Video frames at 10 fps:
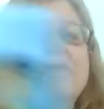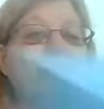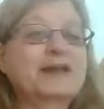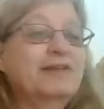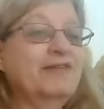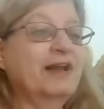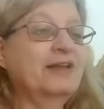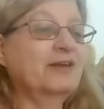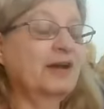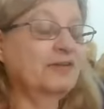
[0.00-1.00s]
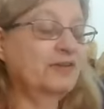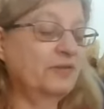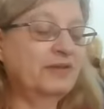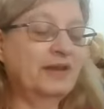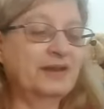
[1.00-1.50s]
by Radleigh Valentine. So
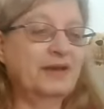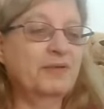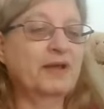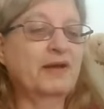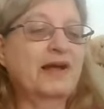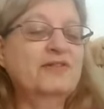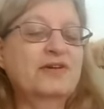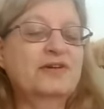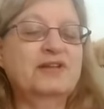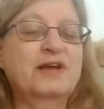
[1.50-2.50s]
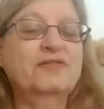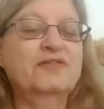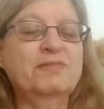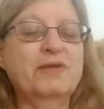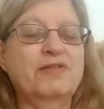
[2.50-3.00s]
we stand here, we ground
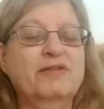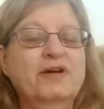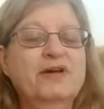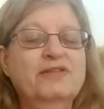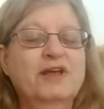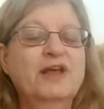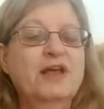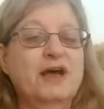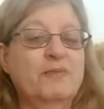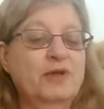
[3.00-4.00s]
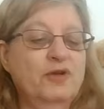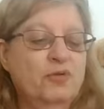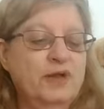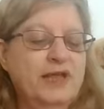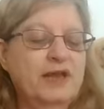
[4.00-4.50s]
ourselves to Mother Earth, and we're
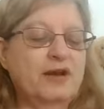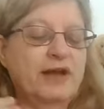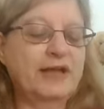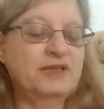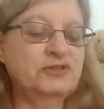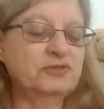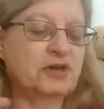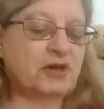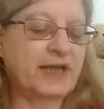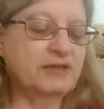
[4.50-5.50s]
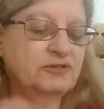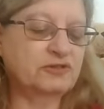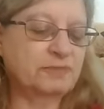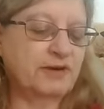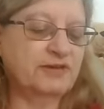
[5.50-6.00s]
calling in our angels,
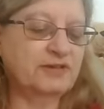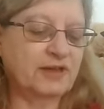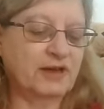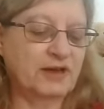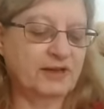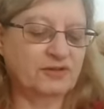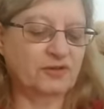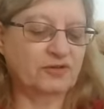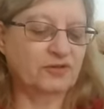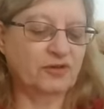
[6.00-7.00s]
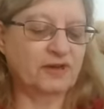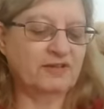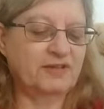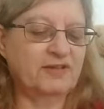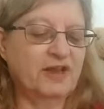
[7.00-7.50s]
archangel spirits and guides, gods and
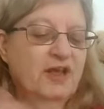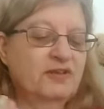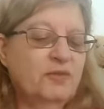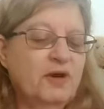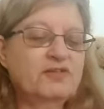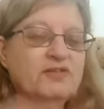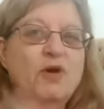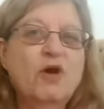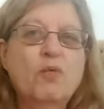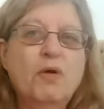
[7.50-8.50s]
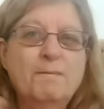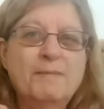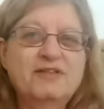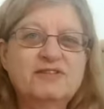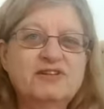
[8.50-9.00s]
goddesses, to ask them, what
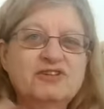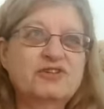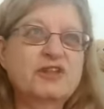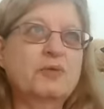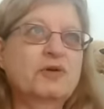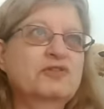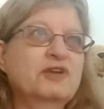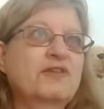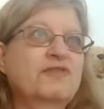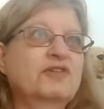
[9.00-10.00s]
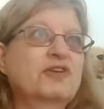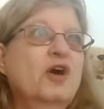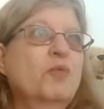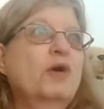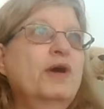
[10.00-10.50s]
message do they want to give us?
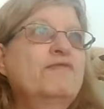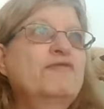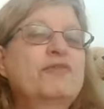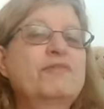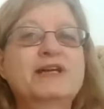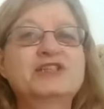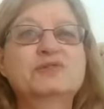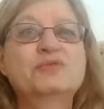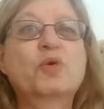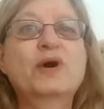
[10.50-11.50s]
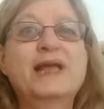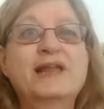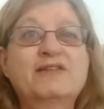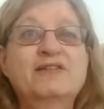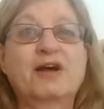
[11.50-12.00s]
What information, what
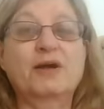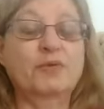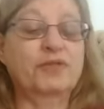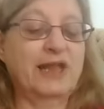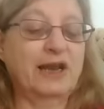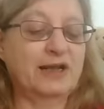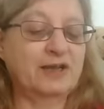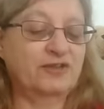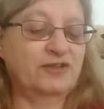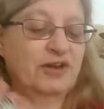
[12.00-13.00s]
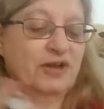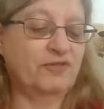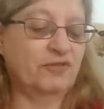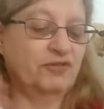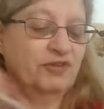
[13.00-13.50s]
insight would they like us to know
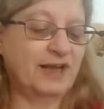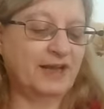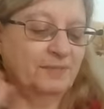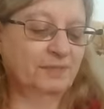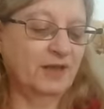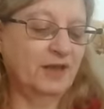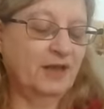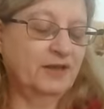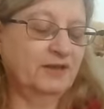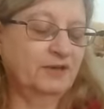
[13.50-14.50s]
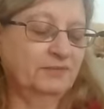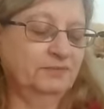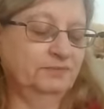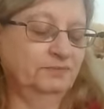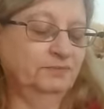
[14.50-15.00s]
for
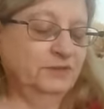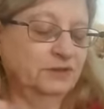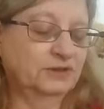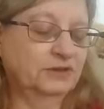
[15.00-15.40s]
today?